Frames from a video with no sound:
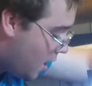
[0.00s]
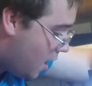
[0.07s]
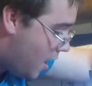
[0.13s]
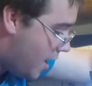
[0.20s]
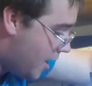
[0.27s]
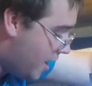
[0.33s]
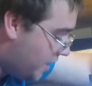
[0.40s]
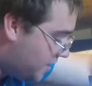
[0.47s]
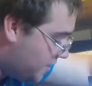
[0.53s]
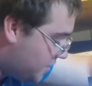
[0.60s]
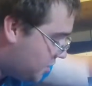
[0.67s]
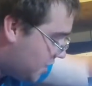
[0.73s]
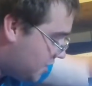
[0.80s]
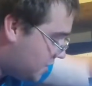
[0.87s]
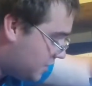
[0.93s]
I did
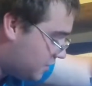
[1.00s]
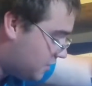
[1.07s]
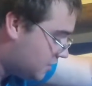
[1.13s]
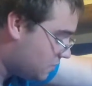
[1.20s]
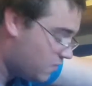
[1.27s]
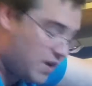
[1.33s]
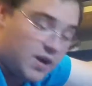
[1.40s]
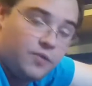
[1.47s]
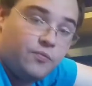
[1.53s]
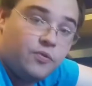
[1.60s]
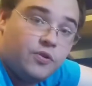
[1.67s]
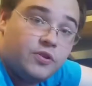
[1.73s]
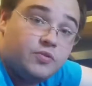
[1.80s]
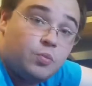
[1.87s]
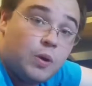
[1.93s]
change out this fan for
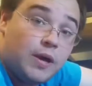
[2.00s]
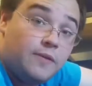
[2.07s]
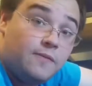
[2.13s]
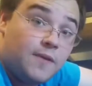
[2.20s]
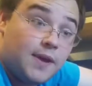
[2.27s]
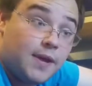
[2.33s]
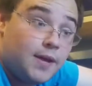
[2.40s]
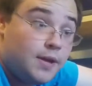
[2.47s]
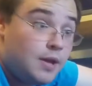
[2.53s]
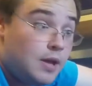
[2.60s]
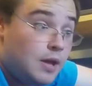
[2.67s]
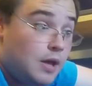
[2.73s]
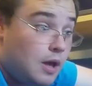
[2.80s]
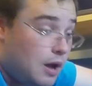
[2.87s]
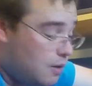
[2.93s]
this white fan.
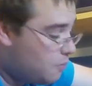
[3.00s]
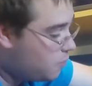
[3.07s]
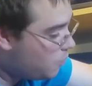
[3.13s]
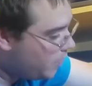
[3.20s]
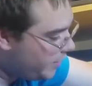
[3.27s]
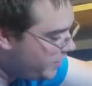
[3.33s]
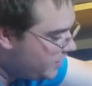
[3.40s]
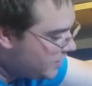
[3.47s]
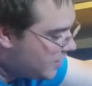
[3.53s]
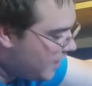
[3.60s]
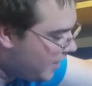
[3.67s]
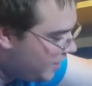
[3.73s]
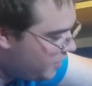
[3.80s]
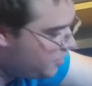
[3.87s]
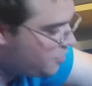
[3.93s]
I wanted to
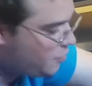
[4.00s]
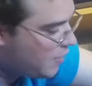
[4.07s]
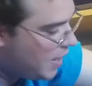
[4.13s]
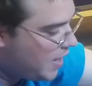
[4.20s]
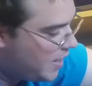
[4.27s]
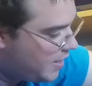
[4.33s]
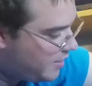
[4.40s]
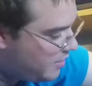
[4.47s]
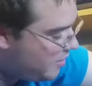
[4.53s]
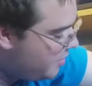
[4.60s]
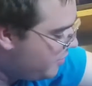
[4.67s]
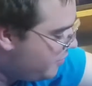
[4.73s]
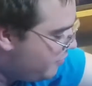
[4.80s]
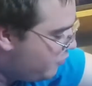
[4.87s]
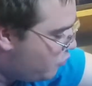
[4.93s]
kind of do a
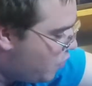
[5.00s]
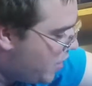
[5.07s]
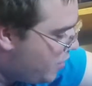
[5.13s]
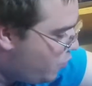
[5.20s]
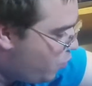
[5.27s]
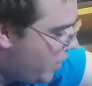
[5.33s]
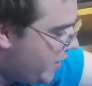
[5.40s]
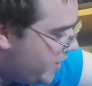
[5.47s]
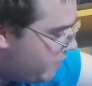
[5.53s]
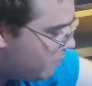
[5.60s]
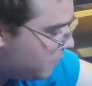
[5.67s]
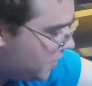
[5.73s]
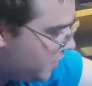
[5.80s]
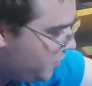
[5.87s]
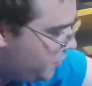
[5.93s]
red, white, and
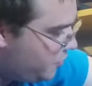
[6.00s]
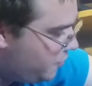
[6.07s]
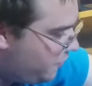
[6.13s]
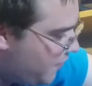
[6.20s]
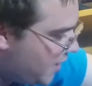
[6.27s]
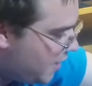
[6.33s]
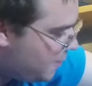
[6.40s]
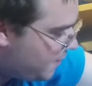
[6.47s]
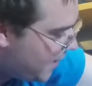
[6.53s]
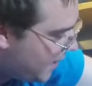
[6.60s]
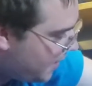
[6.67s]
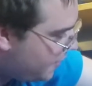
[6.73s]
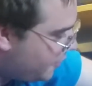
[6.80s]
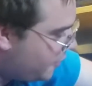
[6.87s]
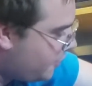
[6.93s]
blue fan
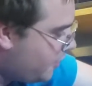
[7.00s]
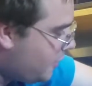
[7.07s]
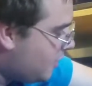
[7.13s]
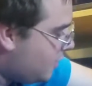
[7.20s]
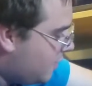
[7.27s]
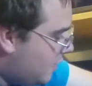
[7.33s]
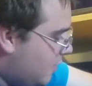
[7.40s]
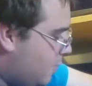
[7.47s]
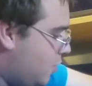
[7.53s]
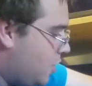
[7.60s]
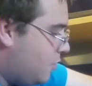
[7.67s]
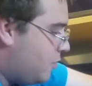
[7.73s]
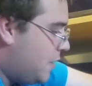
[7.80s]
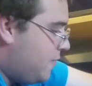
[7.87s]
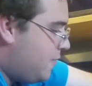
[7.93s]
pattern and put a
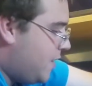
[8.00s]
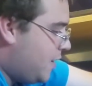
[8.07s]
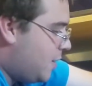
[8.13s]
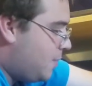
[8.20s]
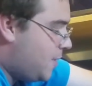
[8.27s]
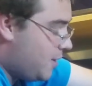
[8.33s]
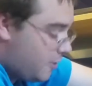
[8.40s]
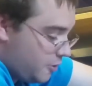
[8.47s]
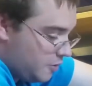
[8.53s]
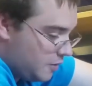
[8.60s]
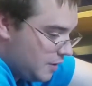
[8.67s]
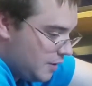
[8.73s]
red fan up here.